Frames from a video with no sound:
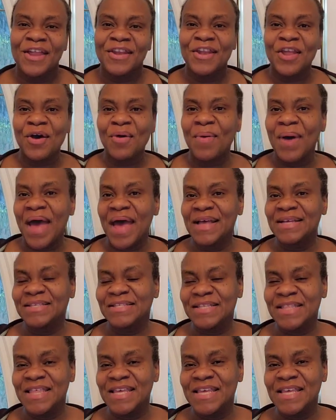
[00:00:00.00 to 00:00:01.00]
Now,
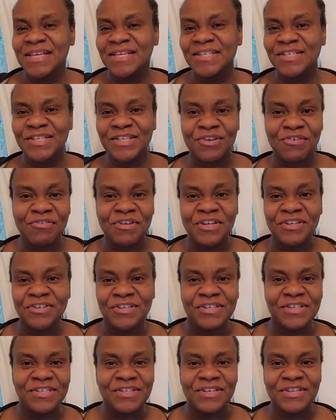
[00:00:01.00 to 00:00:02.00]
as these
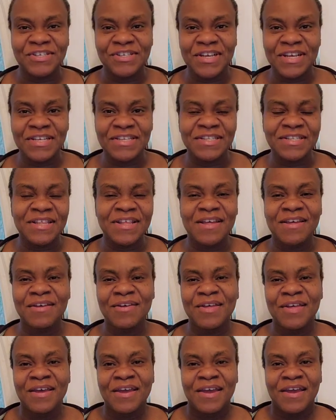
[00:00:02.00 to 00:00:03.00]
creatures such as
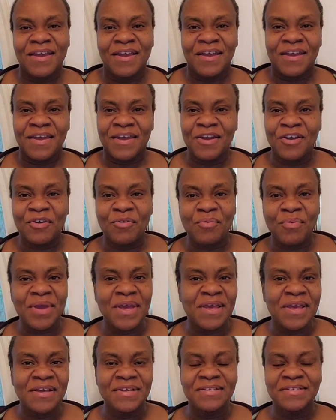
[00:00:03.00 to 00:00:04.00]
the
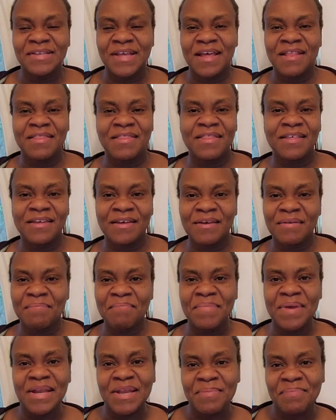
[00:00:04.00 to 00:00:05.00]
earwigs and the
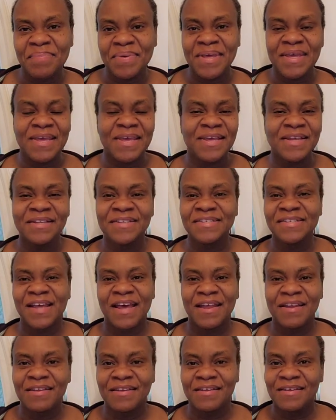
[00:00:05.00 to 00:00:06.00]
millipedes
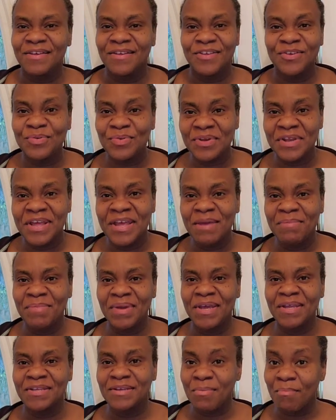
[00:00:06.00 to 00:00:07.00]
and you name
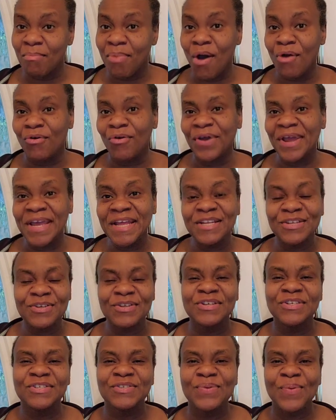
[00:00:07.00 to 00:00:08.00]
it burrow
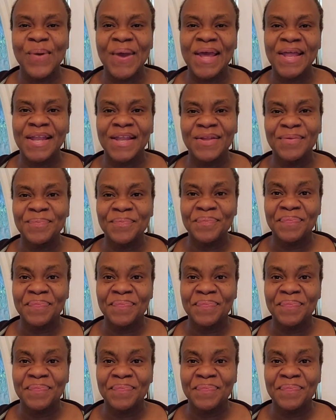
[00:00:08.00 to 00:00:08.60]
into the soil,